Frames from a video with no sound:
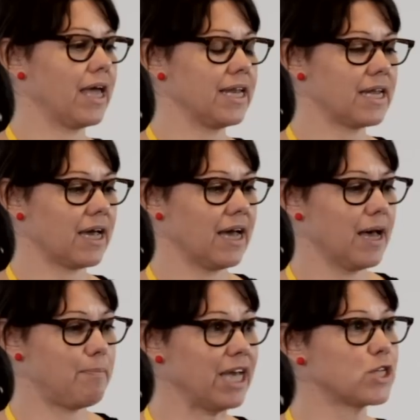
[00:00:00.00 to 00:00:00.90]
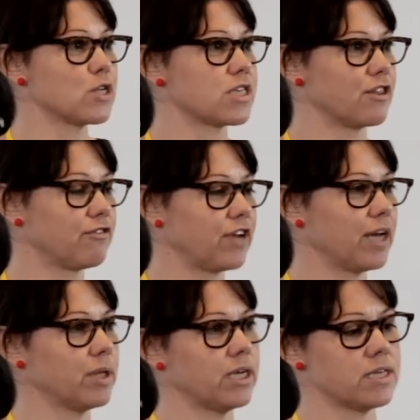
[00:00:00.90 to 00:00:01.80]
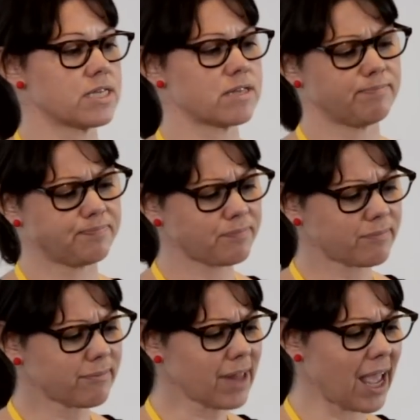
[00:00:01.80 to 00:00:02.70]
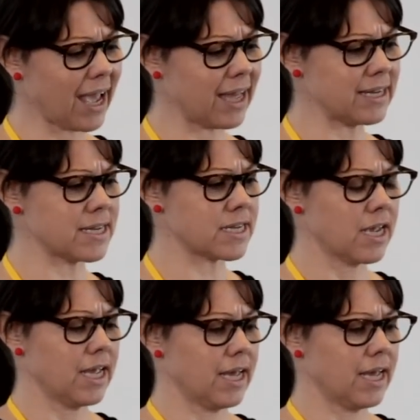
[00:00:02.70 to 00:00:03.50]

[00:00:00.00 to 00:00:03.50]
and patients and their families, and